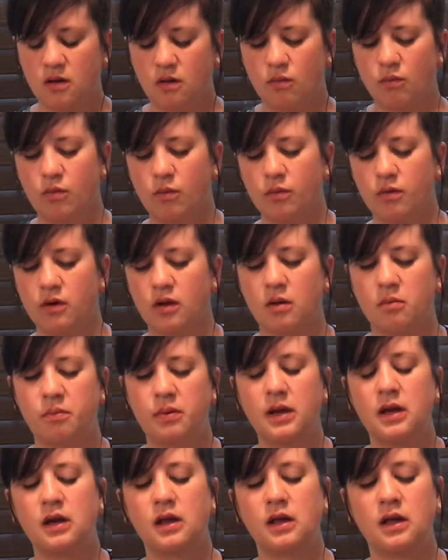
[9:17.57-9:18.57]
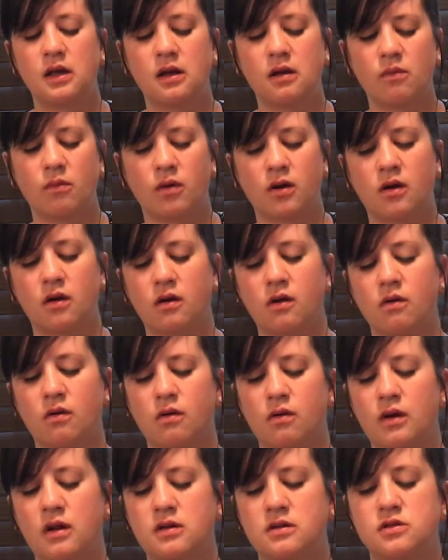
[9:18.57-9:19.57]
we're done pinning it, we're going to
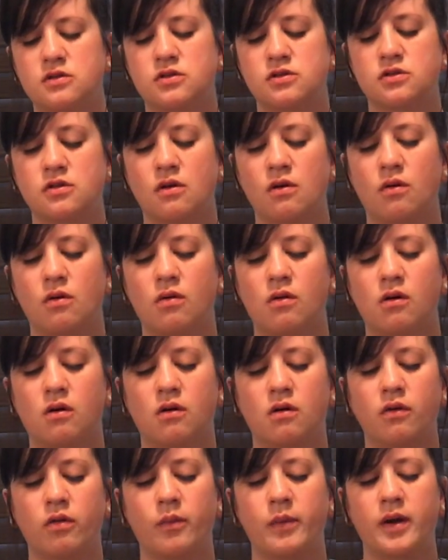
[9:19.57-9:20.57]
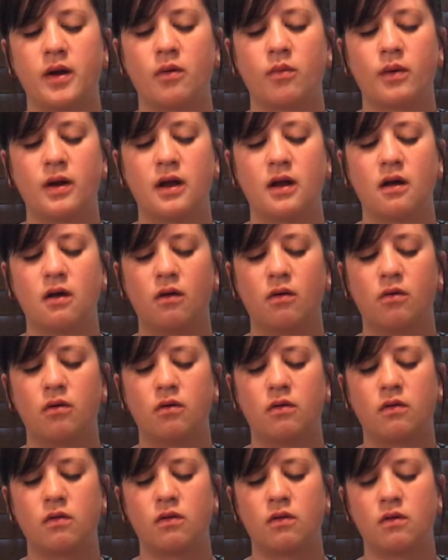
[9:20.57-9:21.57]
go and sew all the way
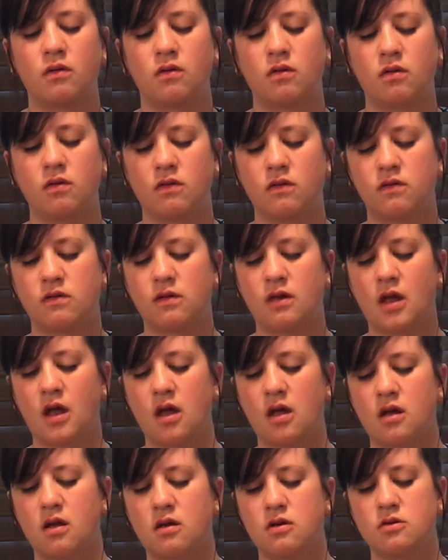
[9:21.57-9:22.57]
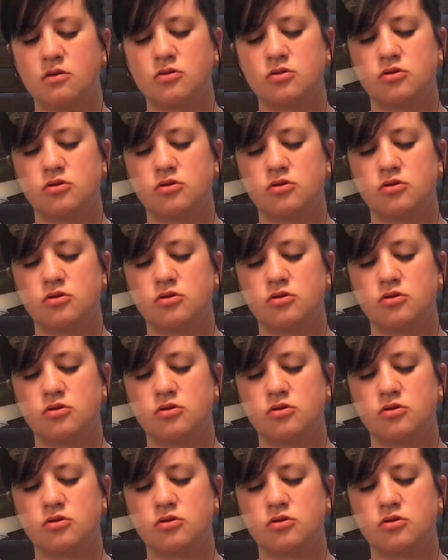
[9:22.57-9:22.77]
around this edge. Now